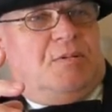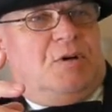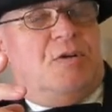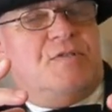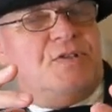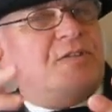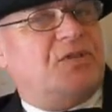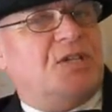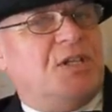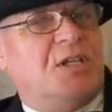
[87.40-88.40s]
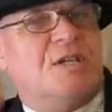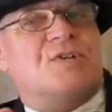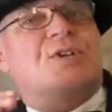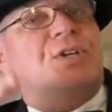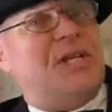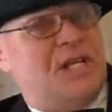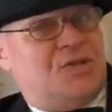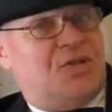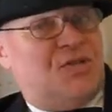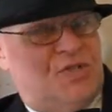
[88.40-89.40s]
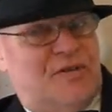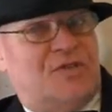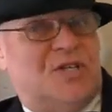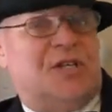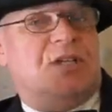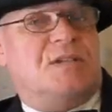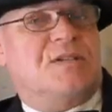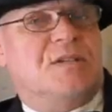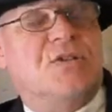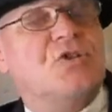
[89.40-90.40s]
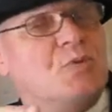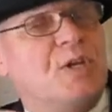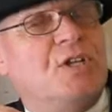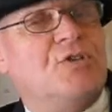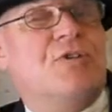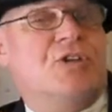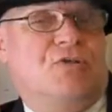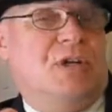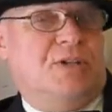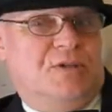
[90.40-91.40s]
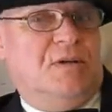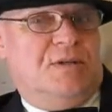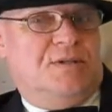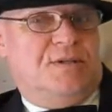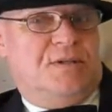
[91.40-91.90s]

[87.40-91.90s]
over 70 years, the next 70 years, is $23 trillion. Or